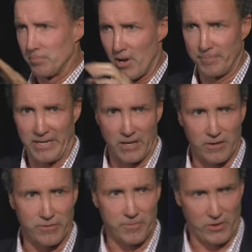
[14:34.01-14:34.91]
Bob
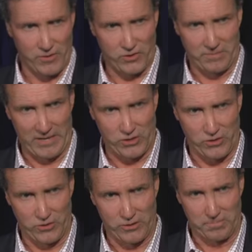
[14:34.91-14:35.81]
Karen from University of
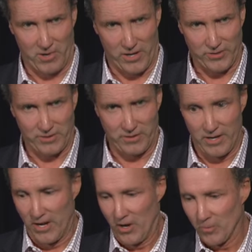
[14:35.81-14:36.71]
Massachusetts, Boston,
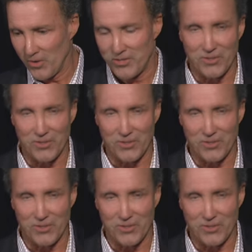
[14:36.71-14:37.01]
wrote